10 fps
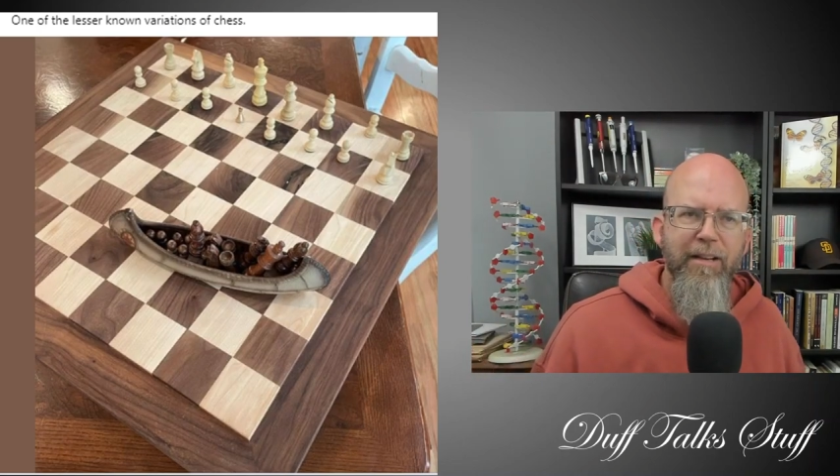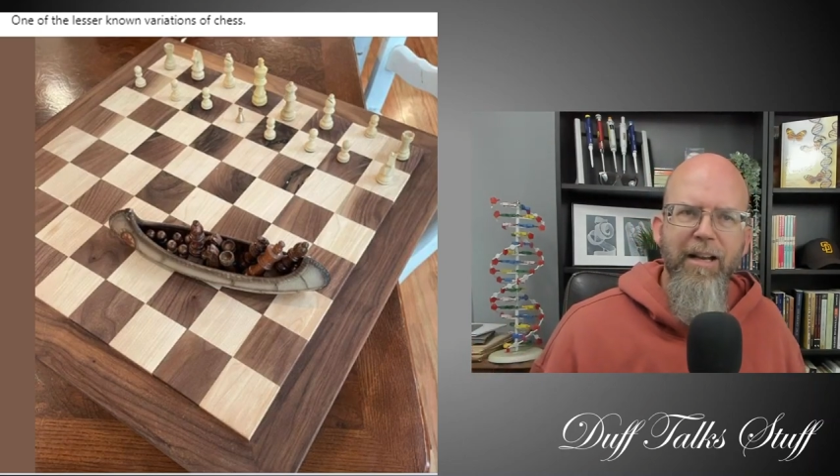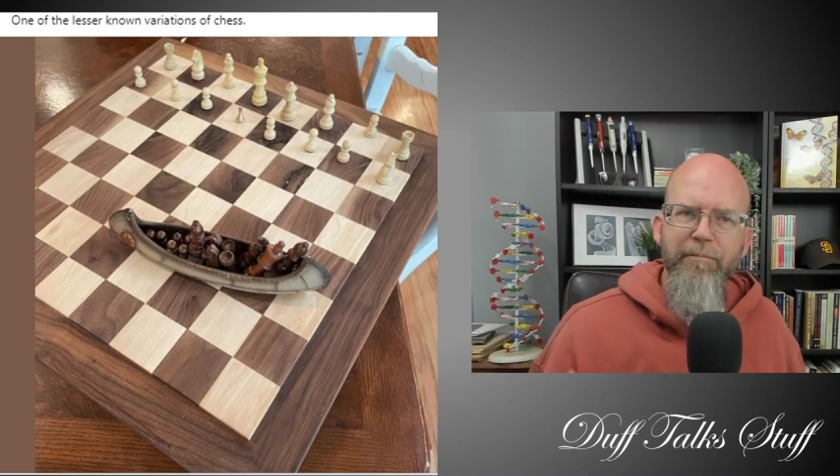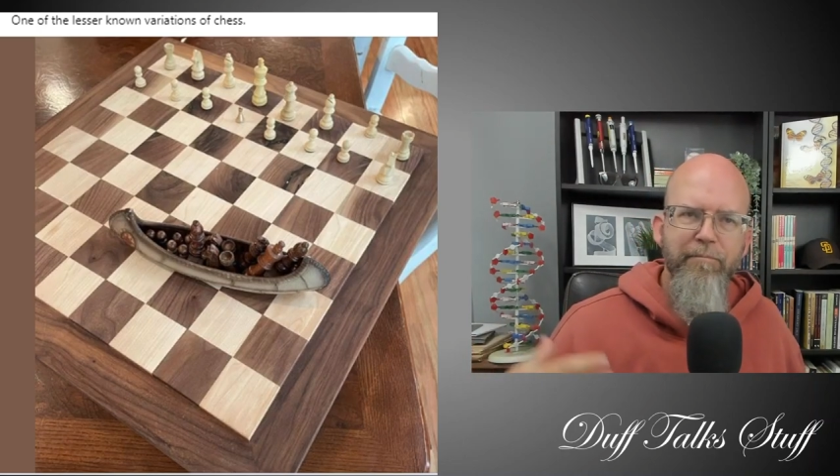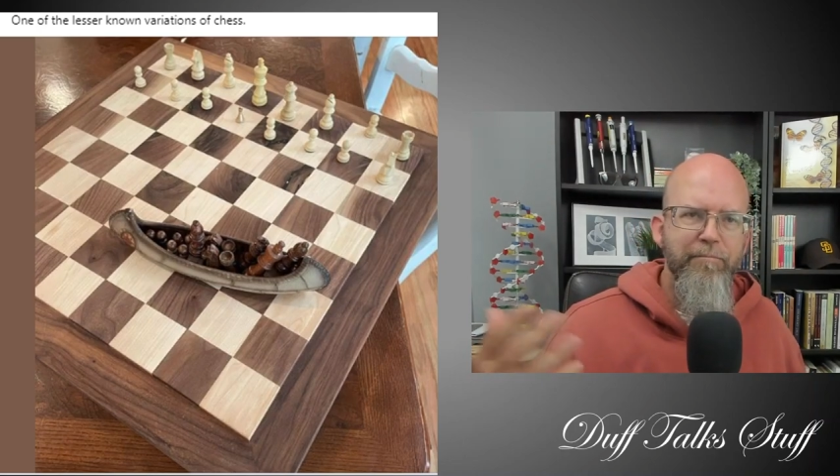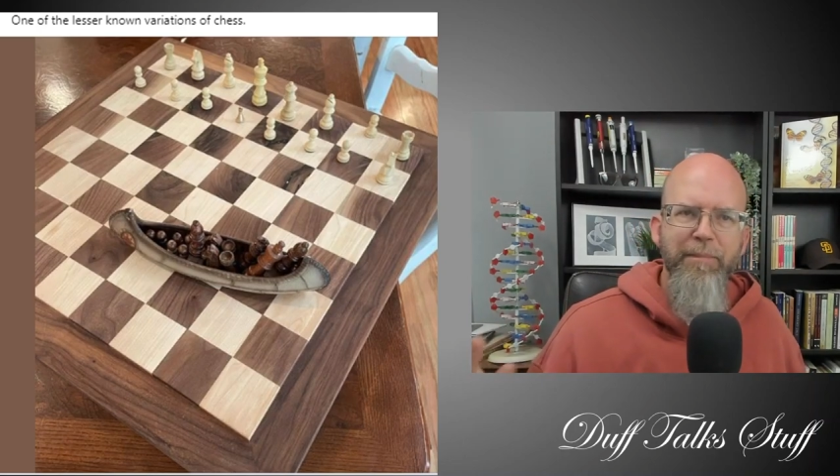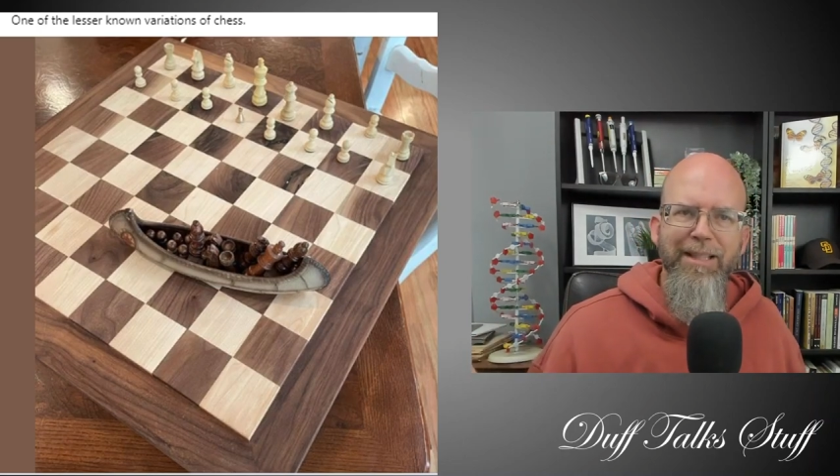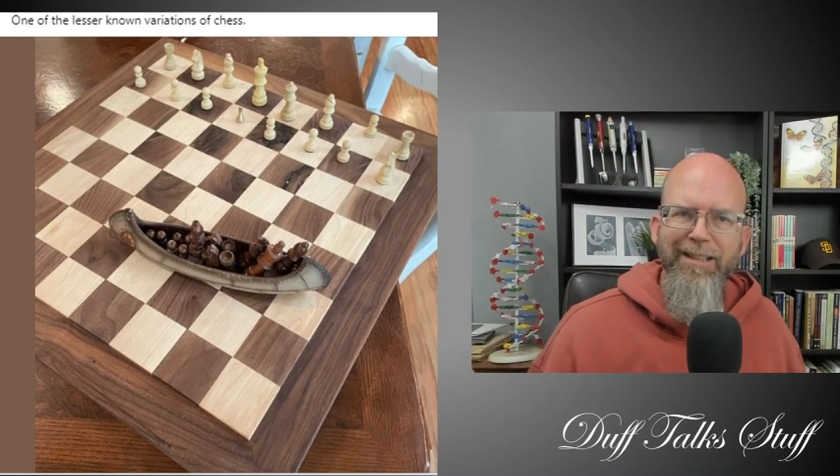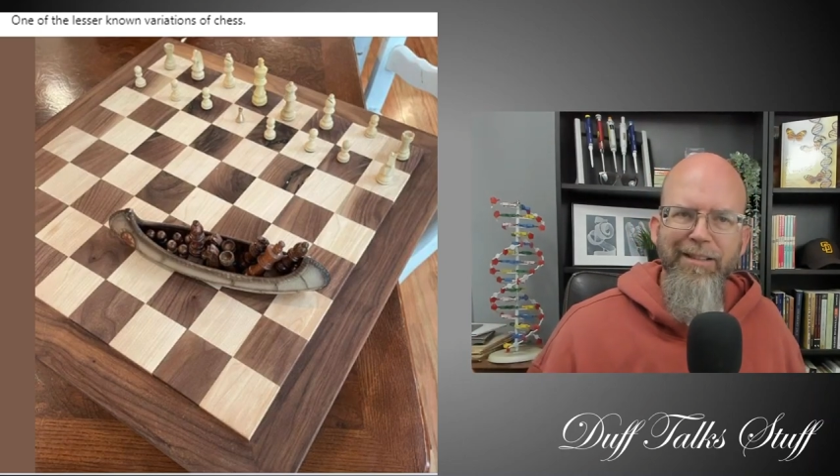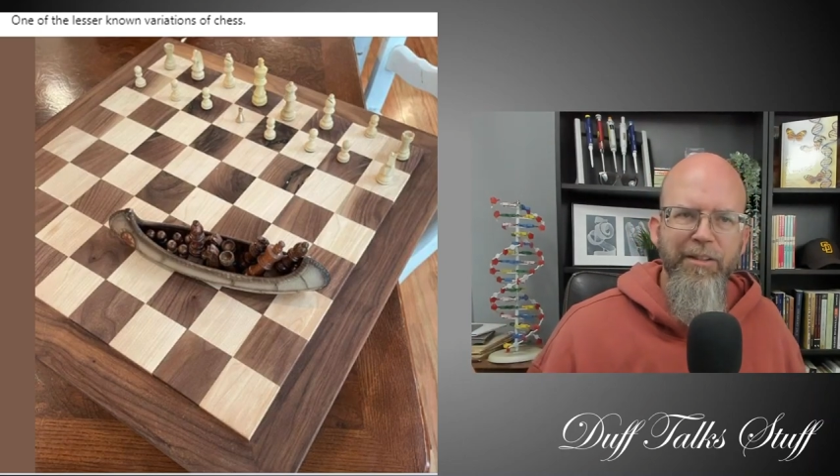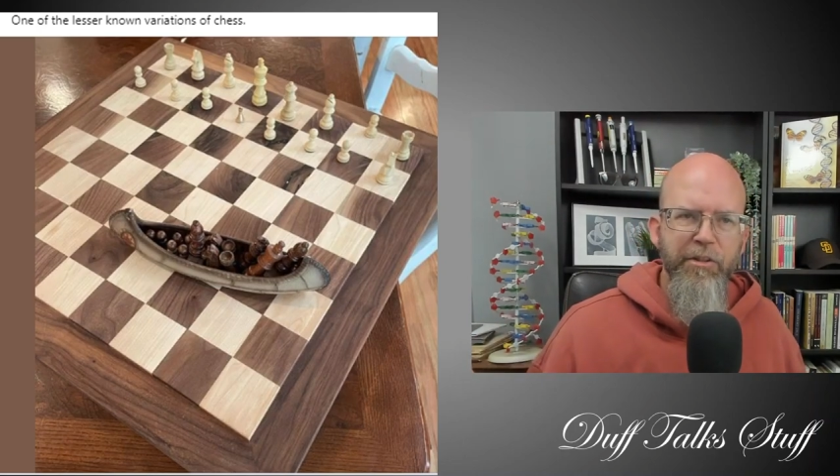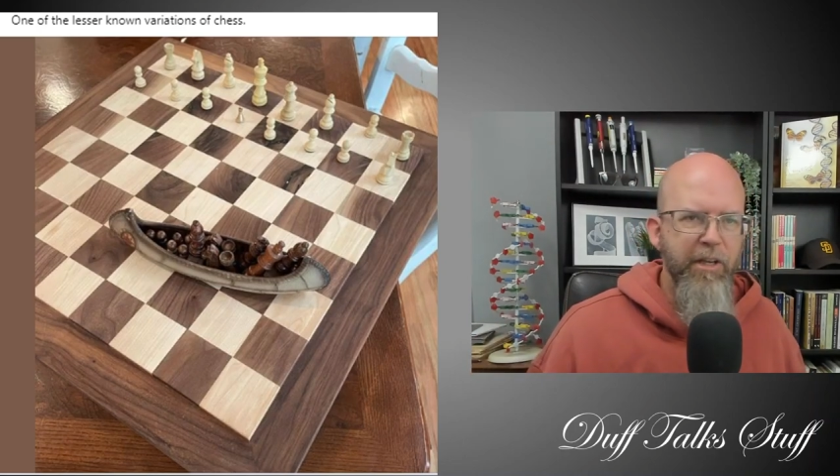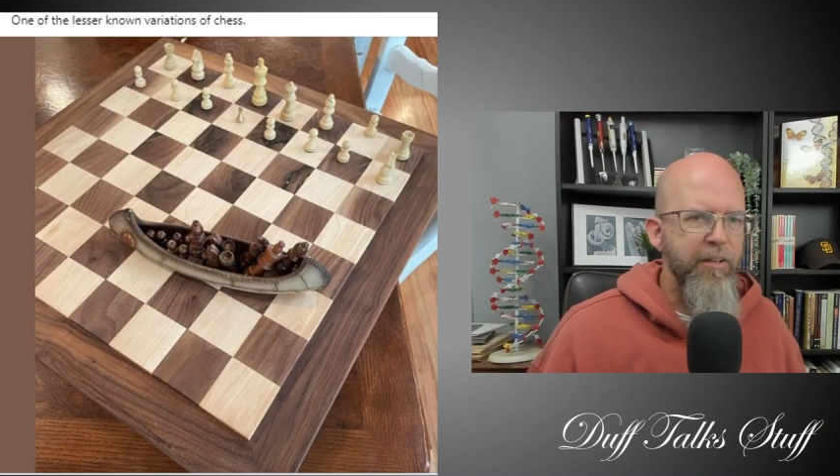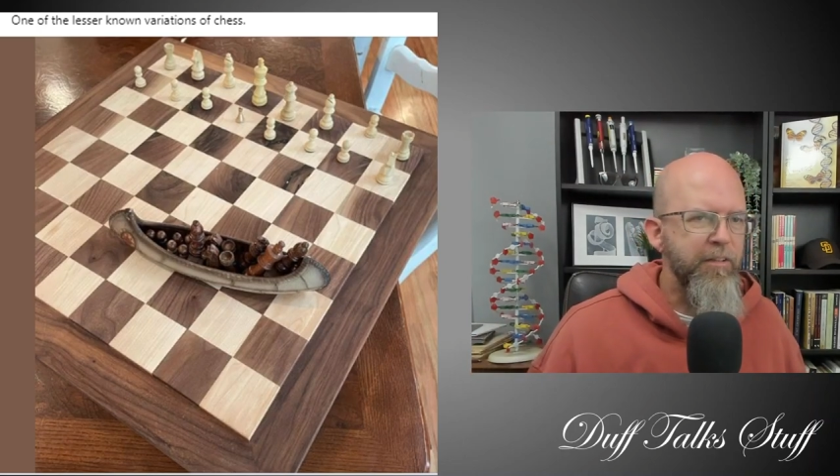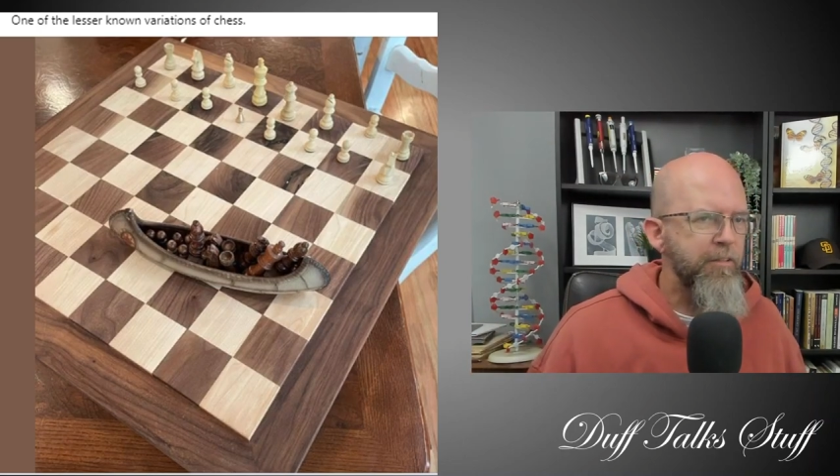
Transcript: I'm big into chess.